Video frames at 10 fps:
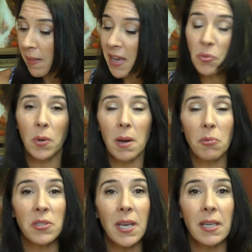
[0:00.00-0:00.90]
last one,
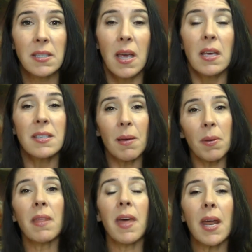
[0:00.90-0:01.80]
number six.
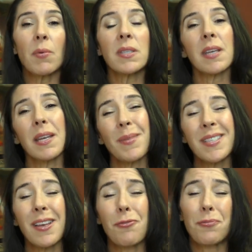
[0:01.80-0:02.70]
Somebody that I would say to
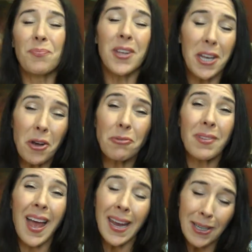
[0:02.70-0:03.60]
myself, you know,
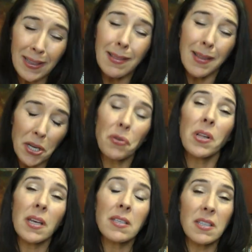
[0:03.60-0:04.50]
I could
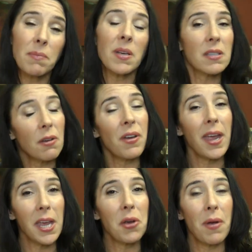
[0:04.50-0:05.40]
literally see myself
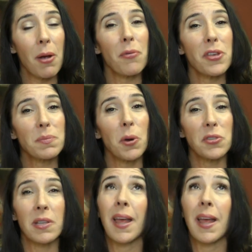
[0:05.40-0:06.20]
hanging around with this person.